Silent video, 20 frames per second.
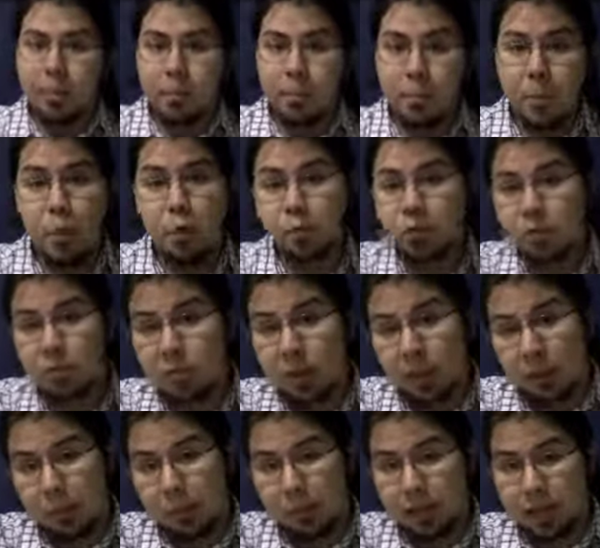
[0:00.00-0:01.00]
Most
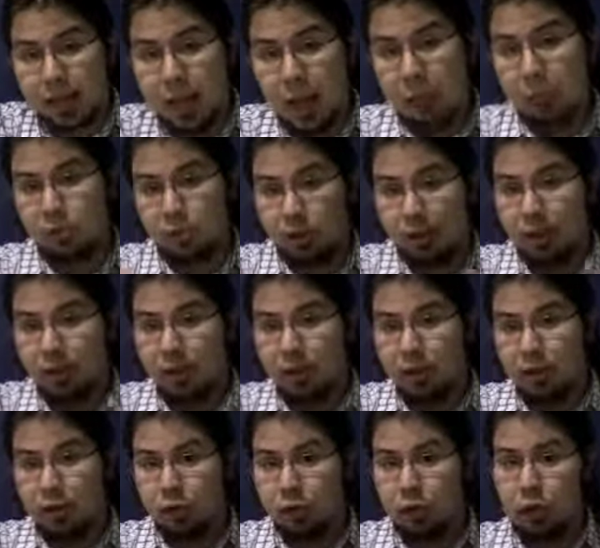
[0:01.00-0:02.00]
deck building games, like
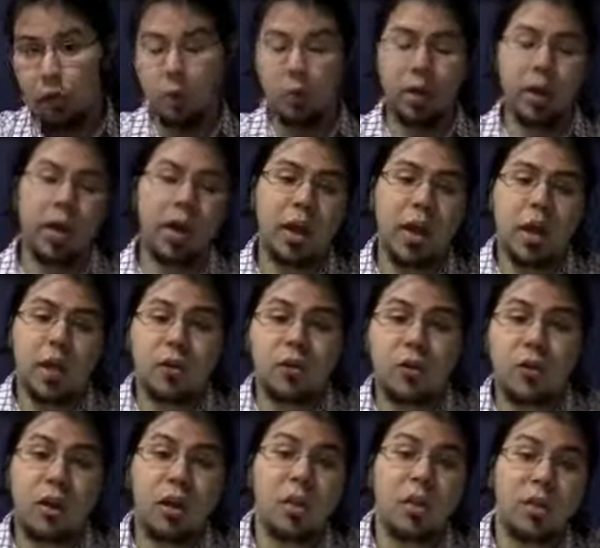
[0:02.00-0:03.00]
Tanto Kure,
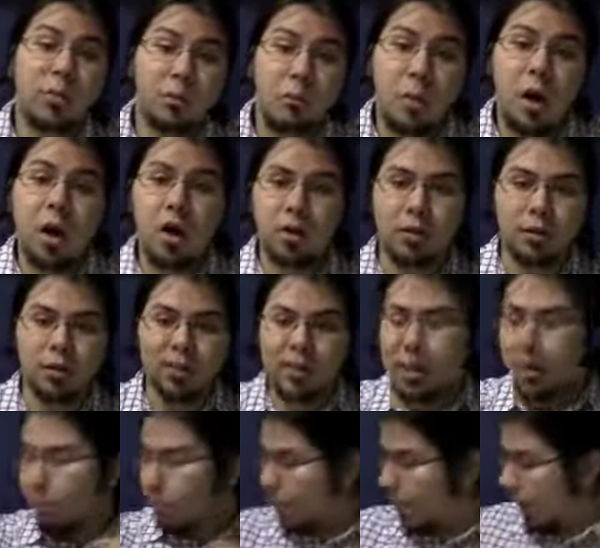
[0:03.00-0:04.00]
follow the model
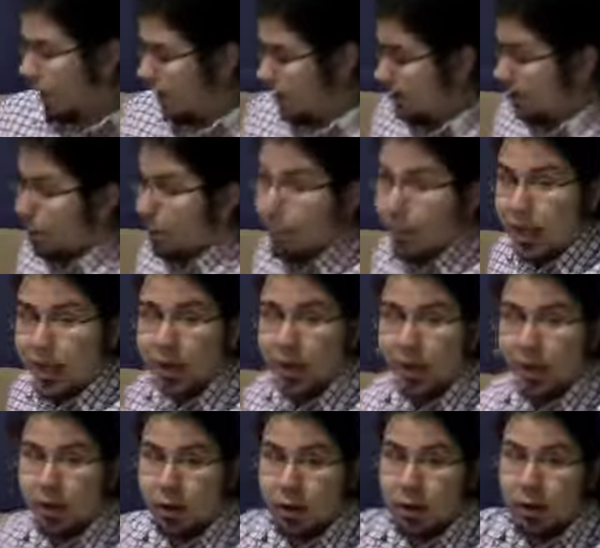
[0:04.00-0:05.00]
set by
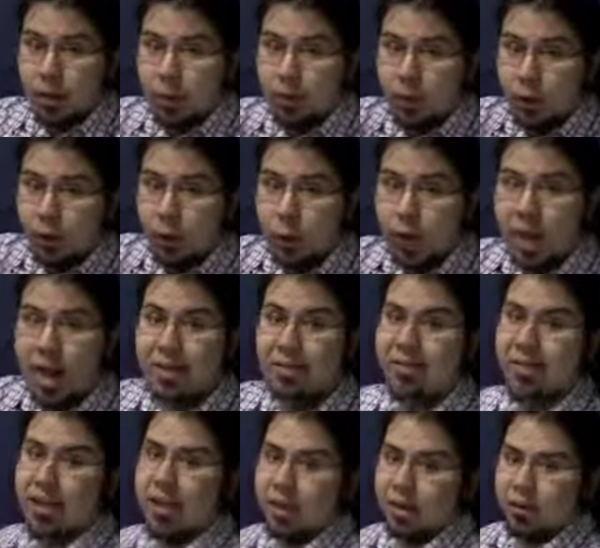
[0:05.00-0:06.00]
Dominion, the
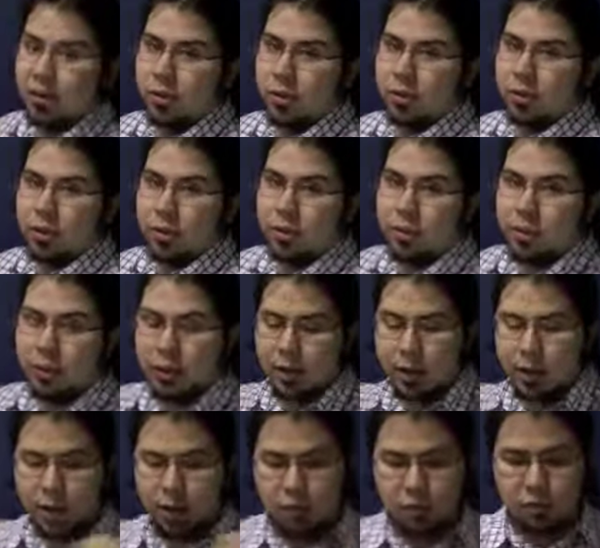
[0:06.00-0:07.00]
granddaddy of all deck building
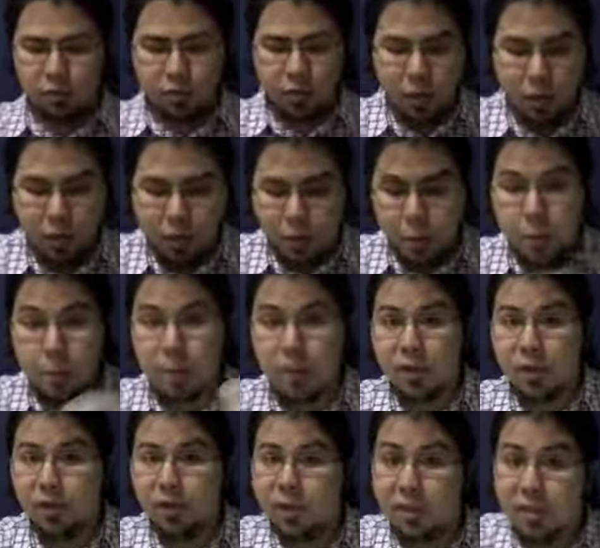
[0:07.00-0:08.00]
games.
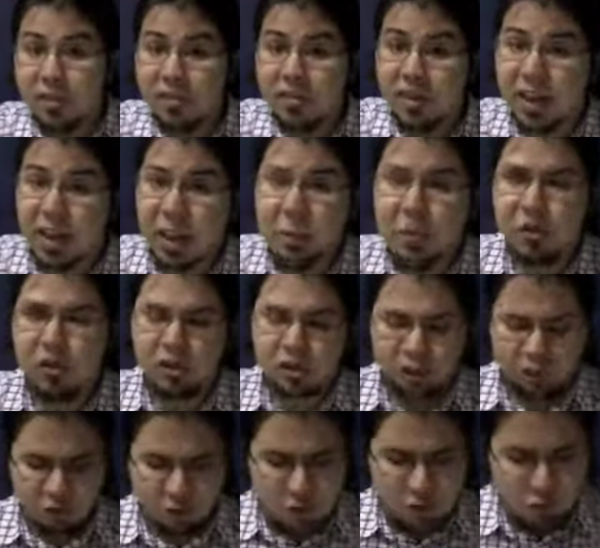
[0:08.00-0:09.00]
But this game is
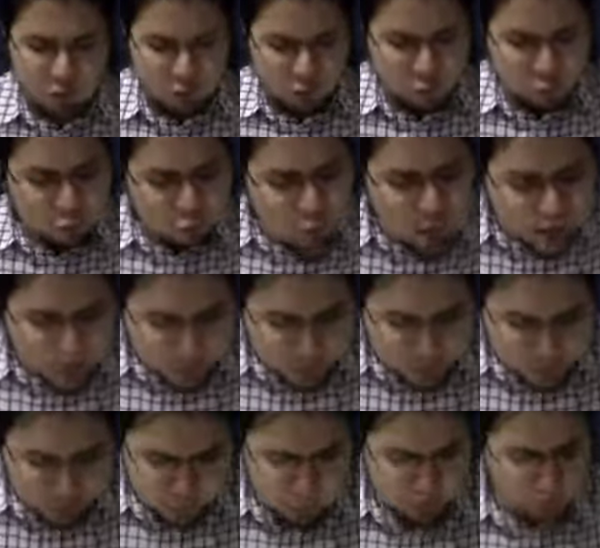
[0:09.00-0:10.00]
just so fresh,
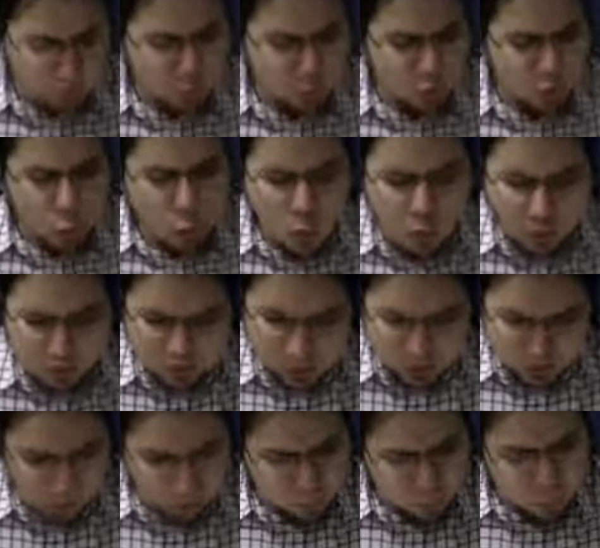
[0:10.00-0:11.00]
so nuanced,
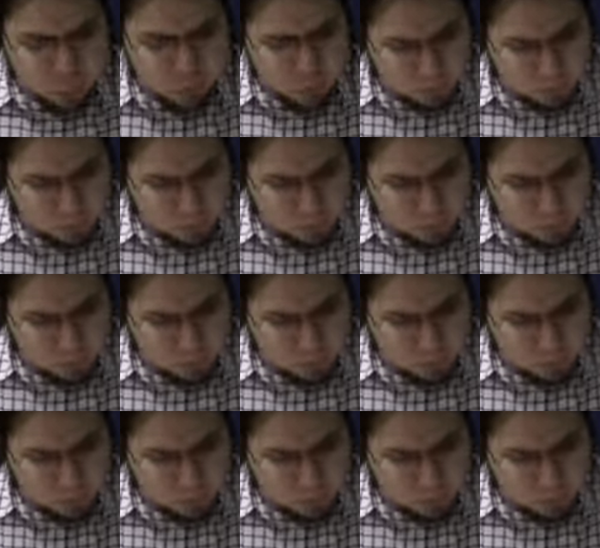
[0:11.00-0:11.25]
so...